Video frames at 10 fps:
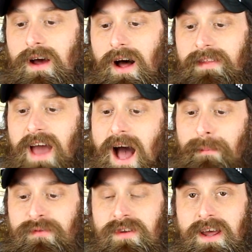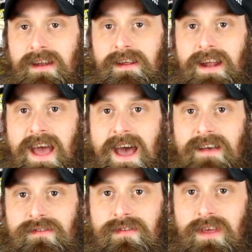On the opposite end, it
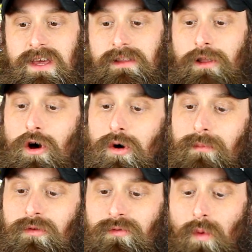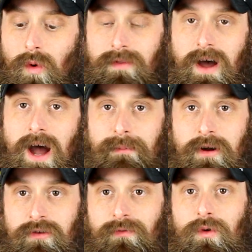has the lobes for the
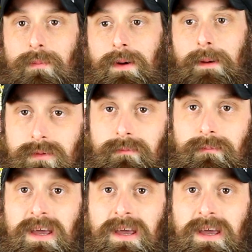high-pressure fuel pump.